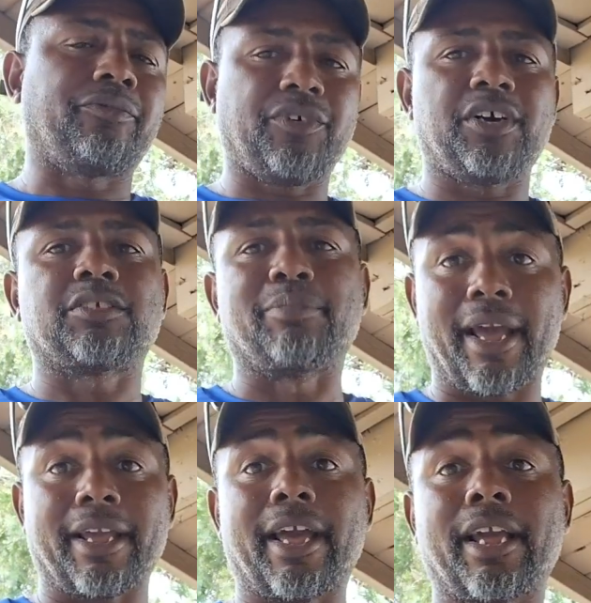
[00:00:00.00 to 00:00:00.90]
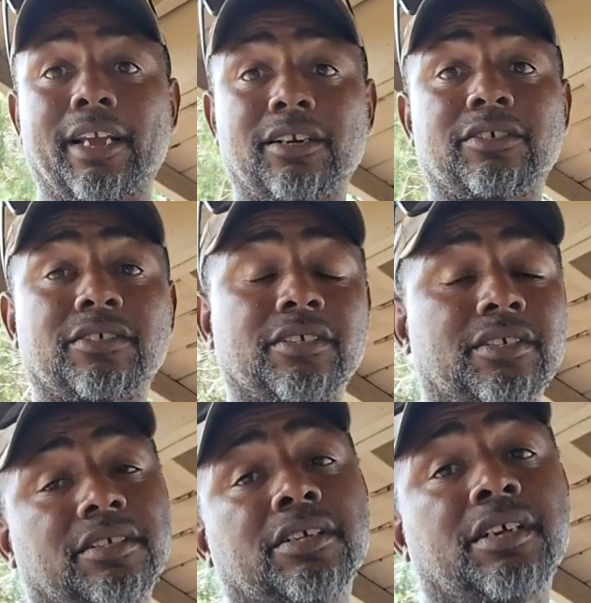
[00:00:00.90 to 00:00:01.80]
for us bank anglers
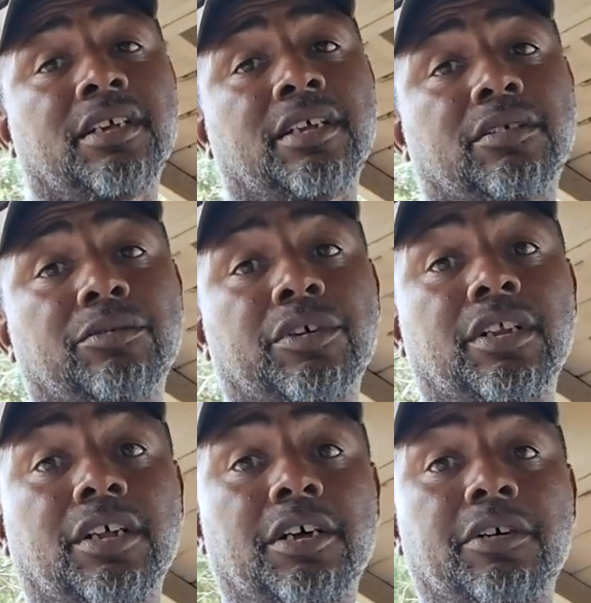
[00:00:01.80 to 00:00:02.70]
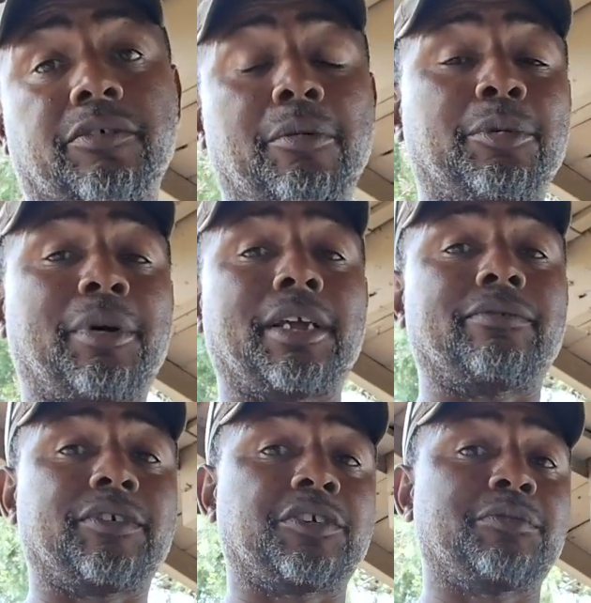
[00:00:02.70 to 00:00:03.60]
will love. I'm a bank
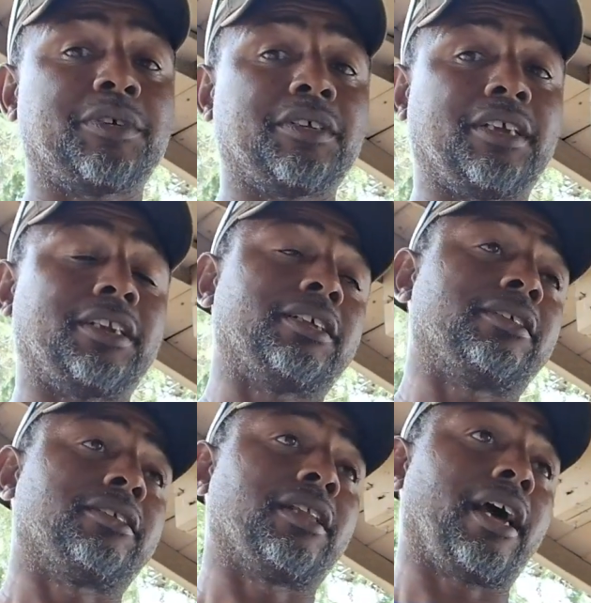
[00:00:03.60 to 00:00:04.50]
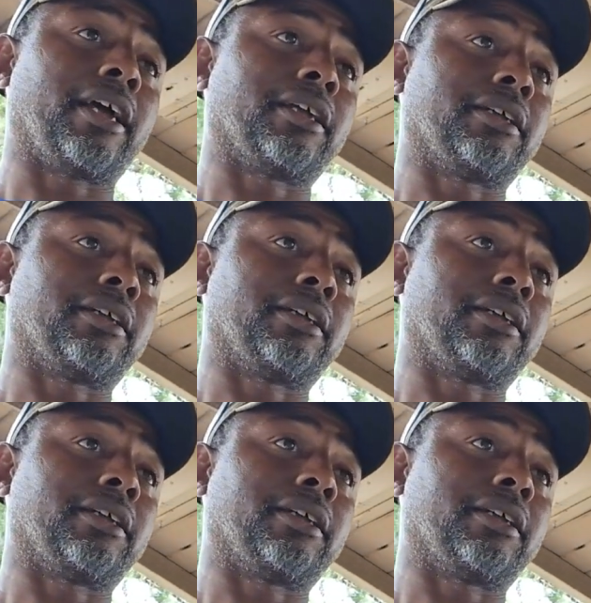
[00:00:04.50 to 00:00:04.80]
fisherman, and it's like